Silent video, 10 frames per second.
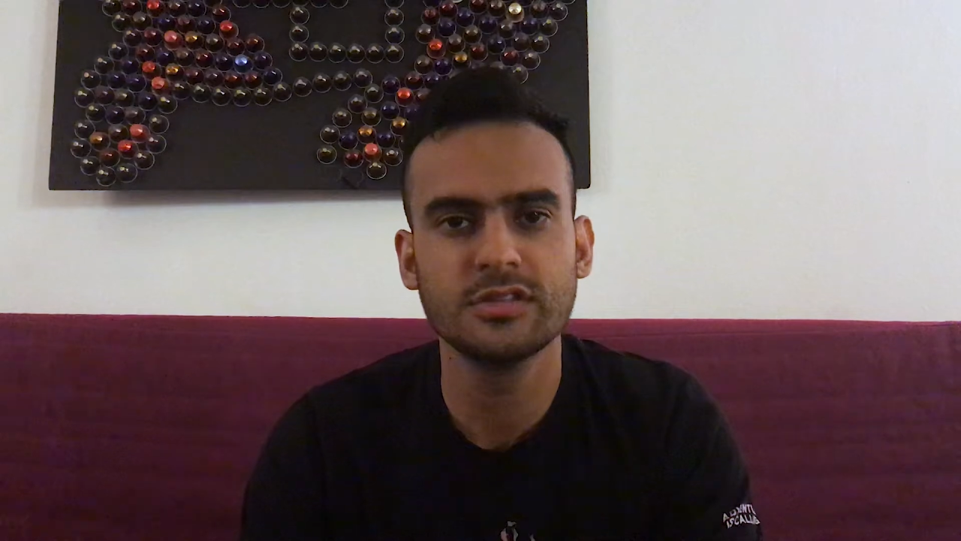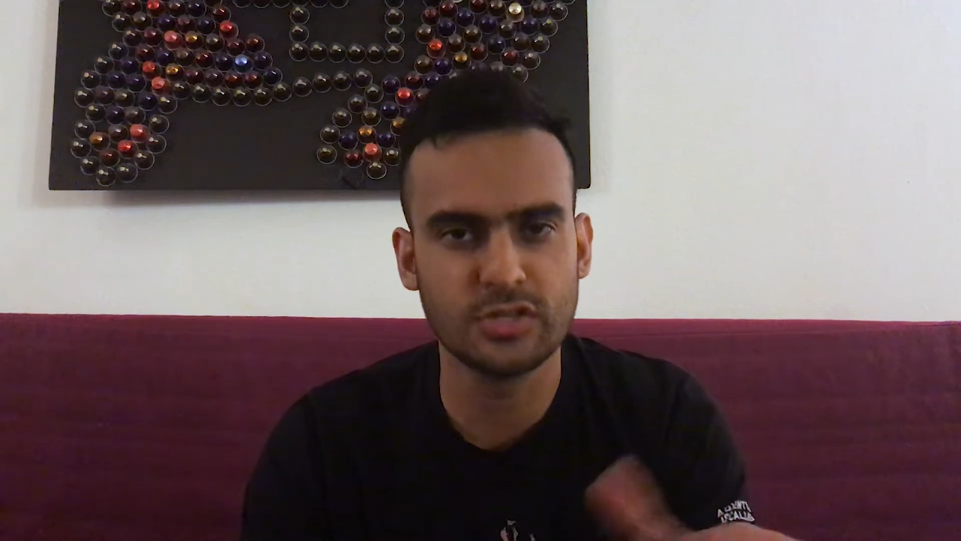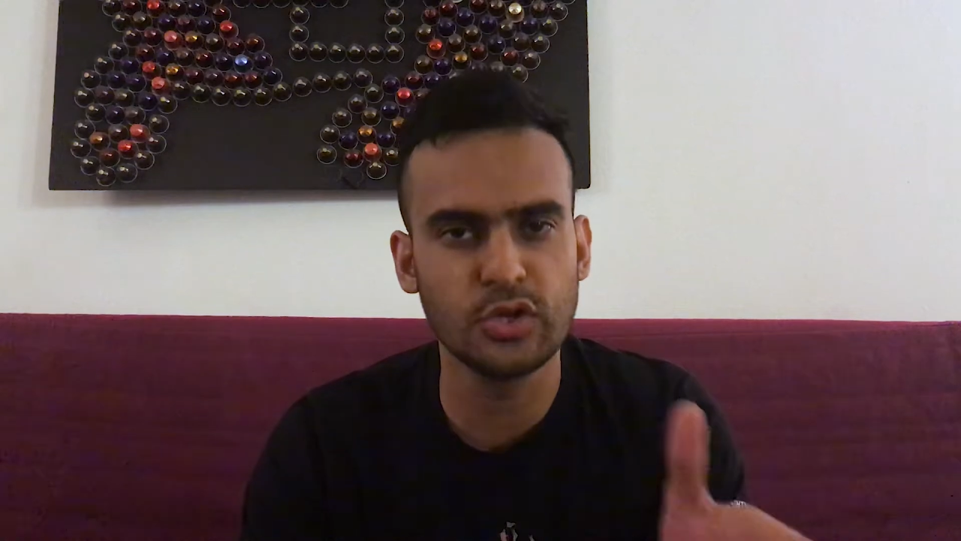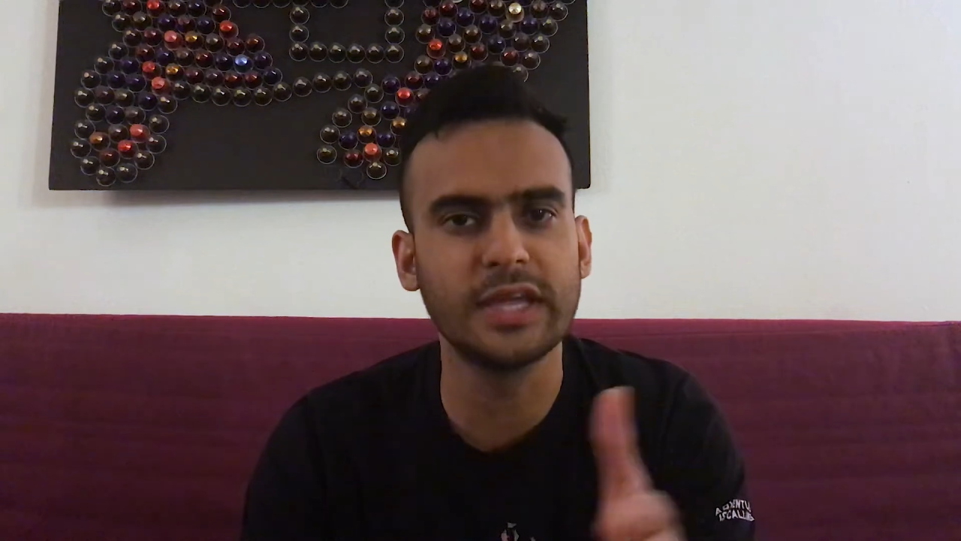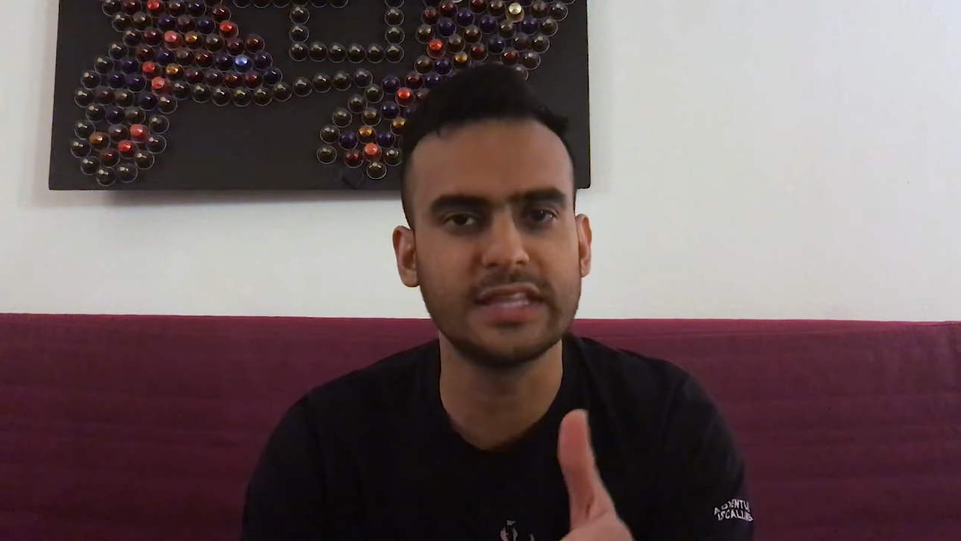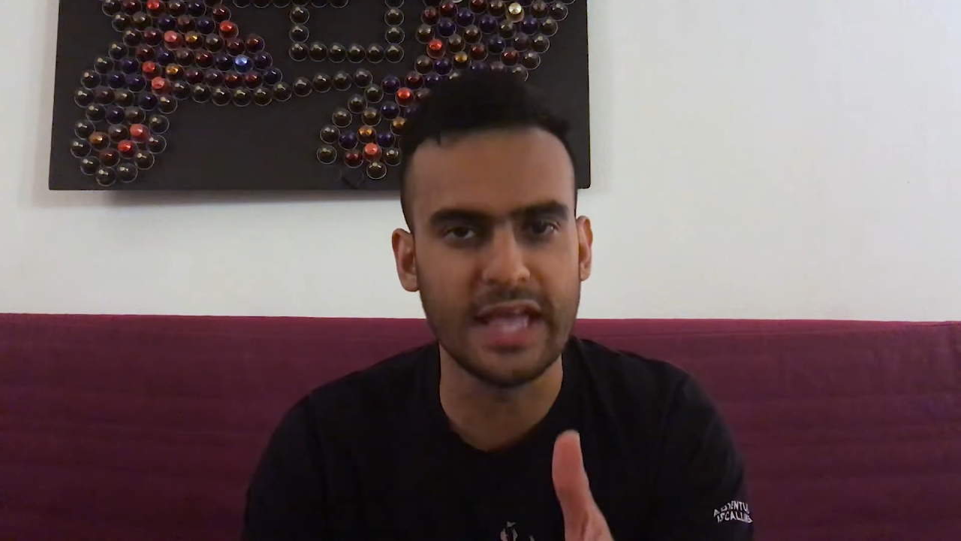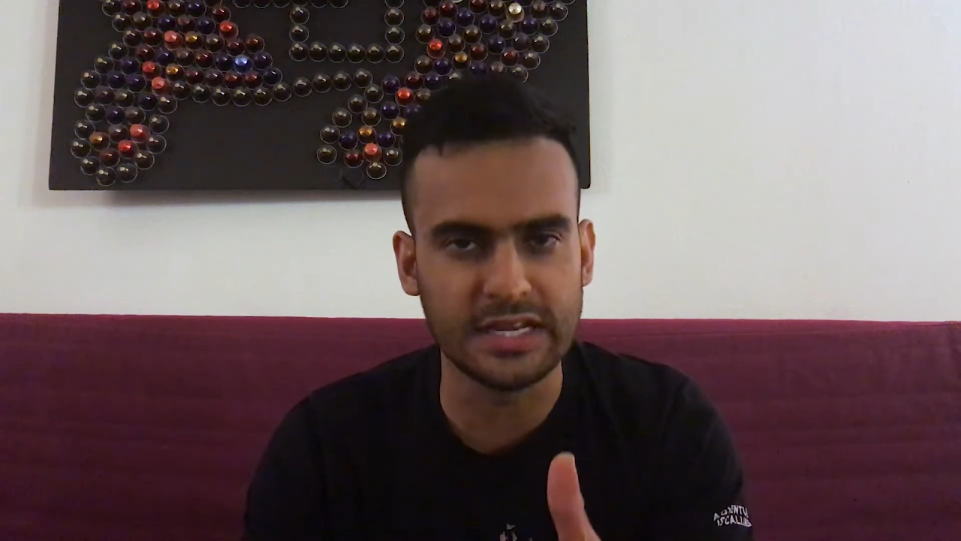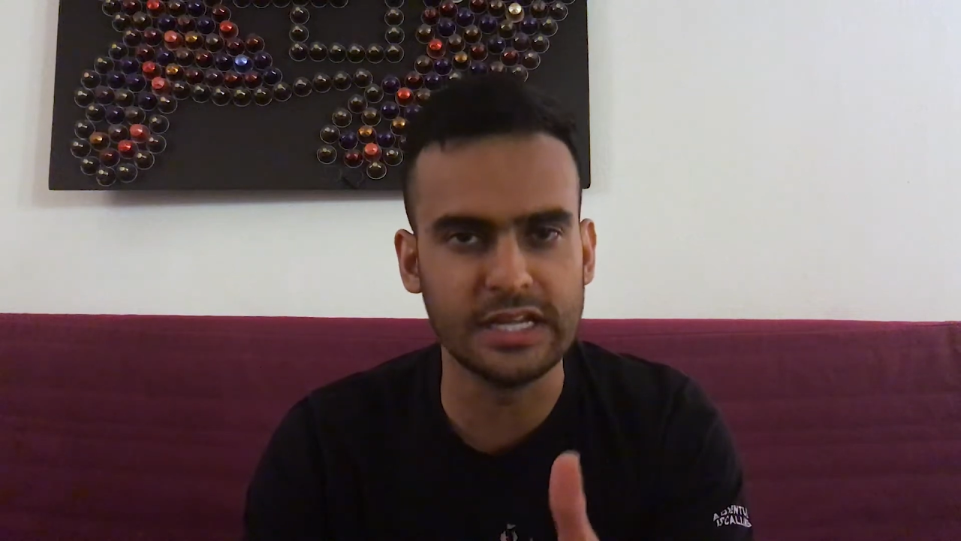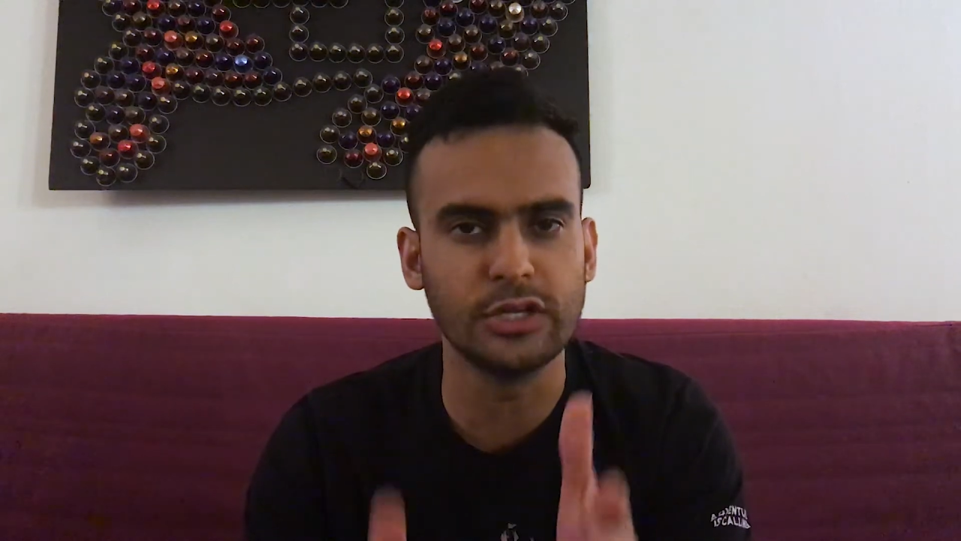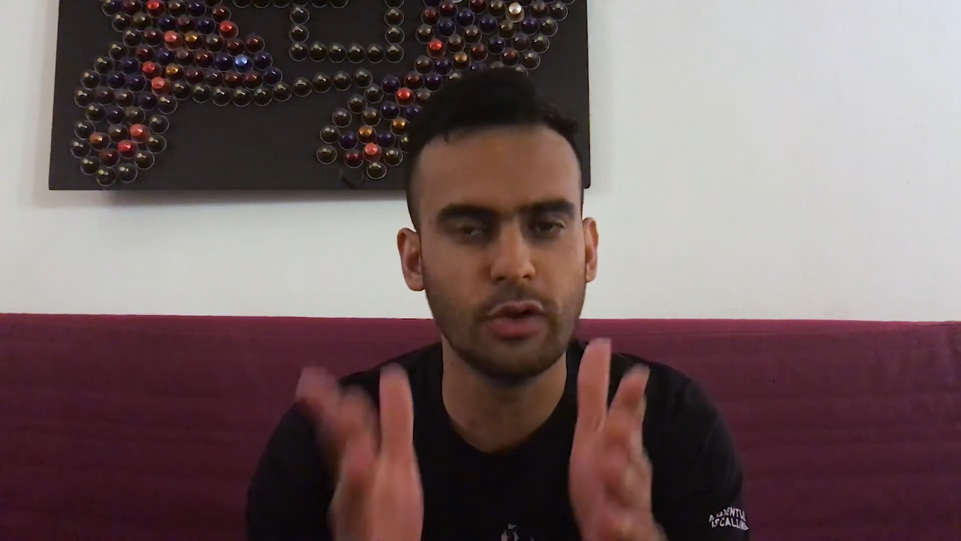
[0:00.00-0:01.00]
So you get the
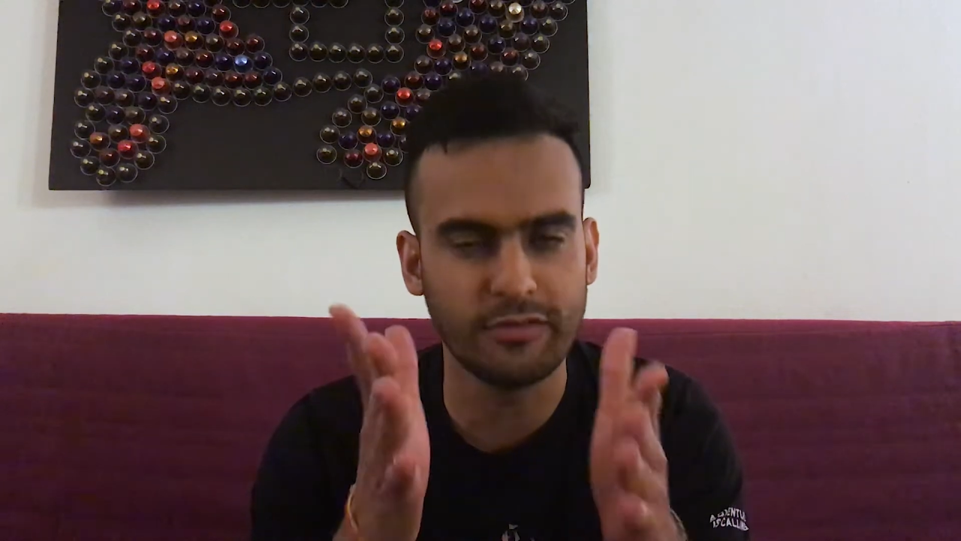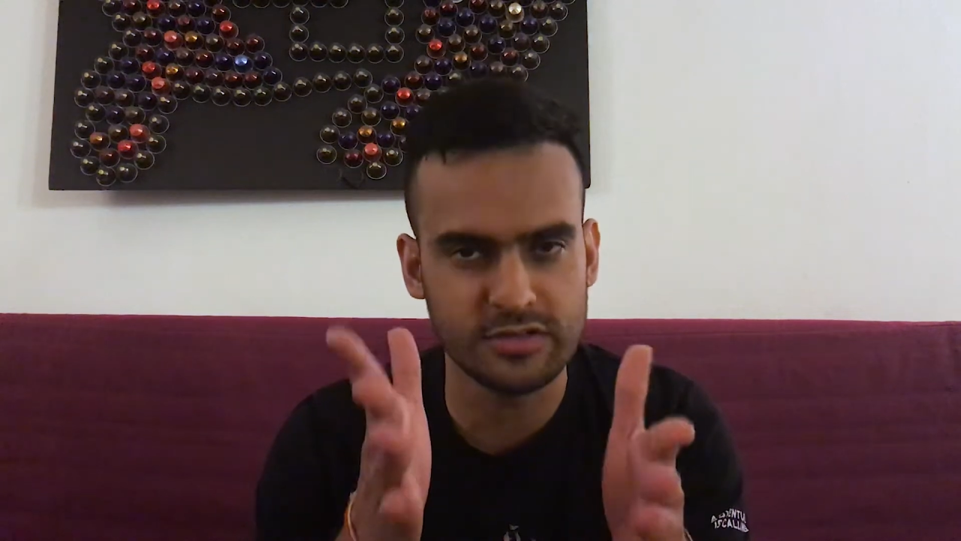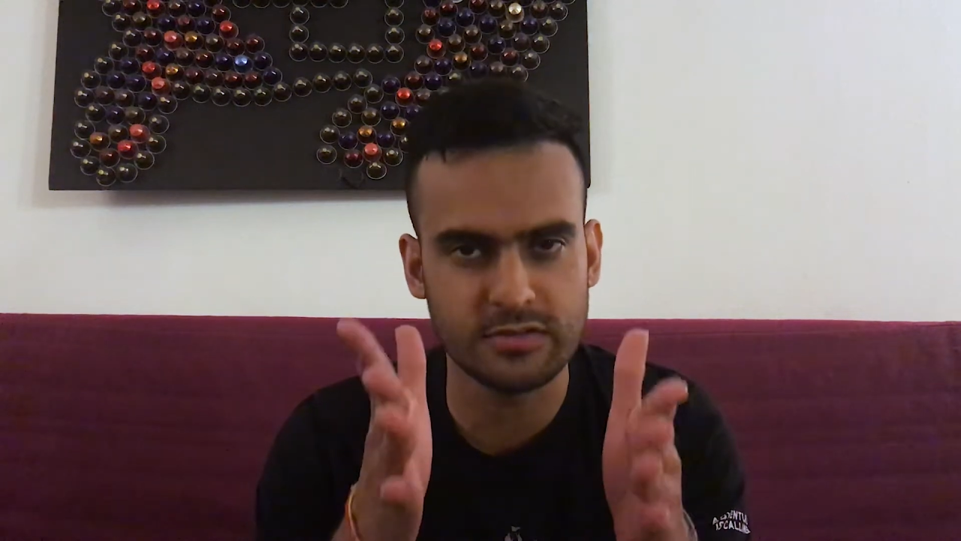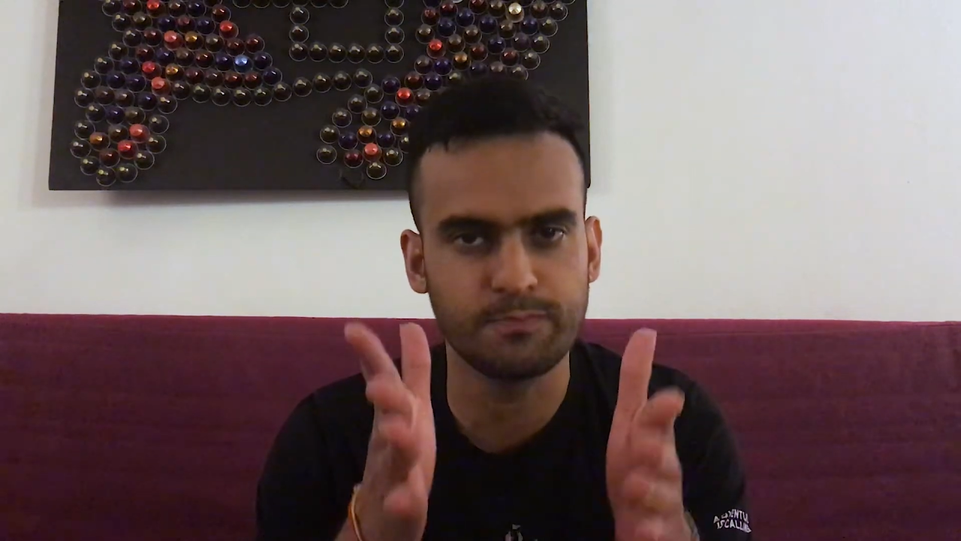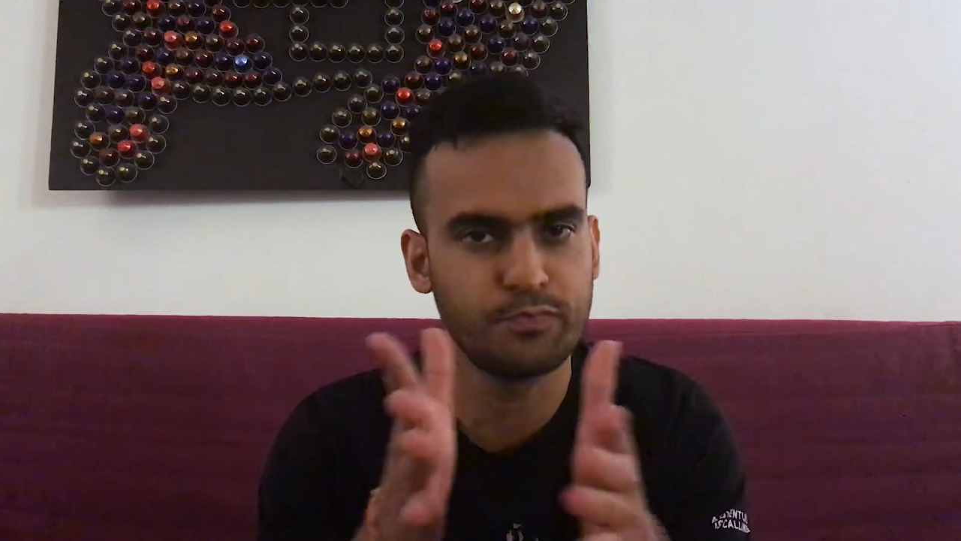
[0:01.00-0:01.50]
idea. You have to,